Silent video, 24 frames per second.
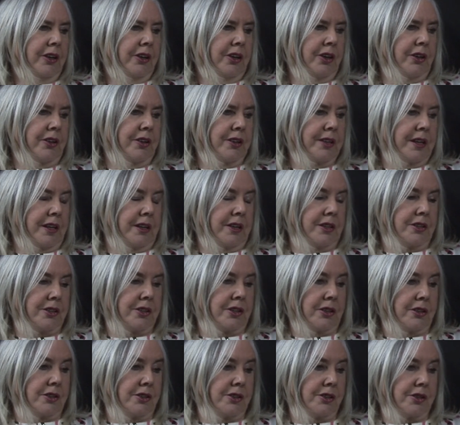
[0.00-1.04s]
Now the terraced
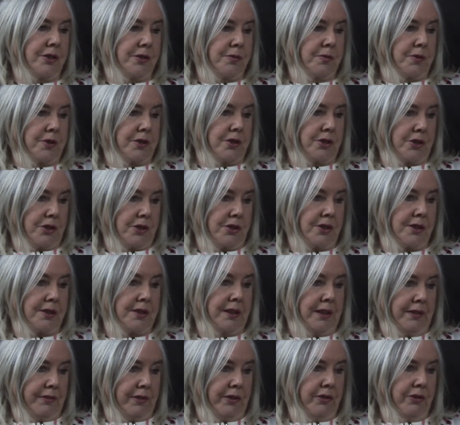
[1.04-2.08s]
house was just
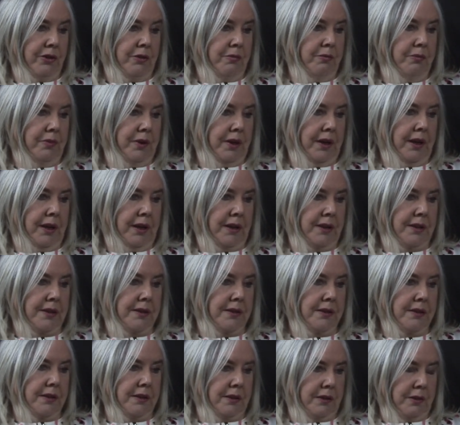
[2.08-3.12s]
a living room
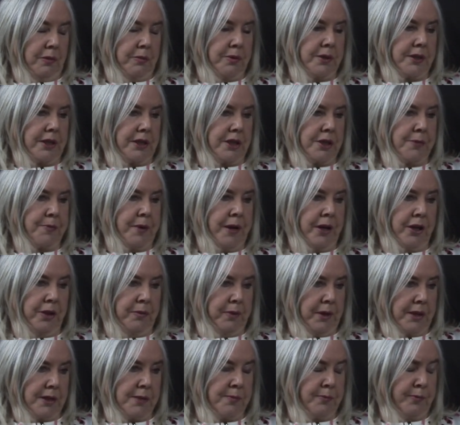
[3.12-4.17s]
and an upstairs
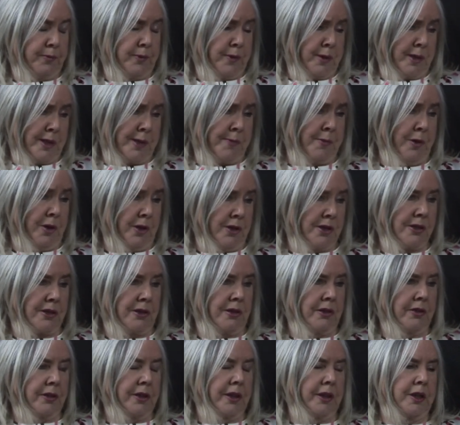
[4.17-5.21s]
bedroom and a, small
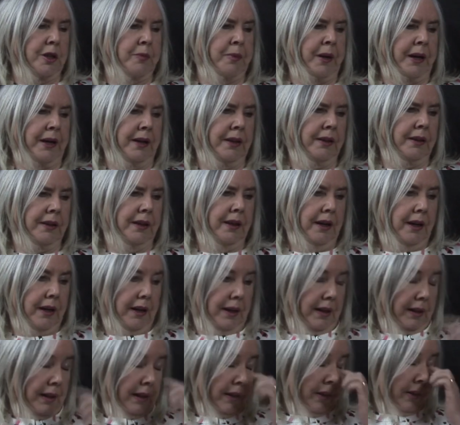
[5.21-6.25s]
scullery at the back
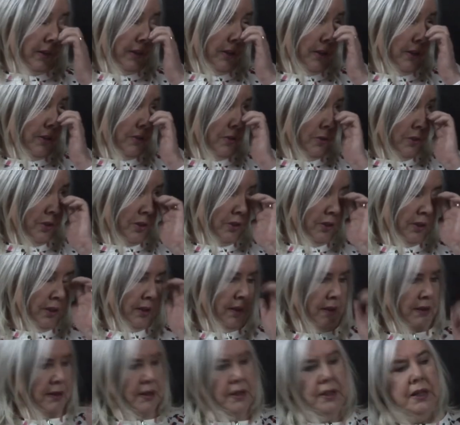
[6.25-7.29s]
and an outdoor
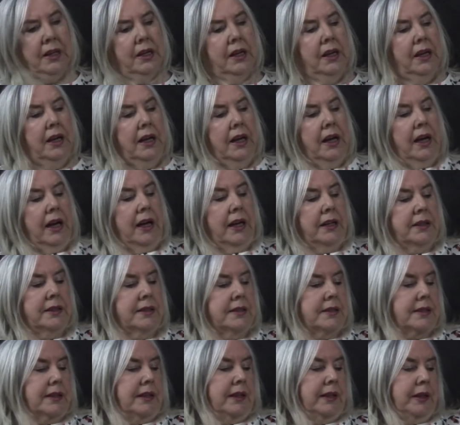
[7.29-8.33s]
toilet.
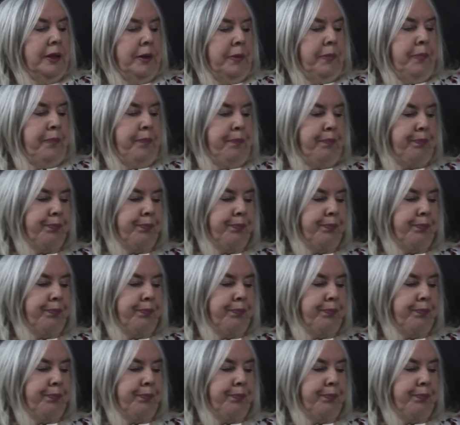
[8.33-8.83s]
And um,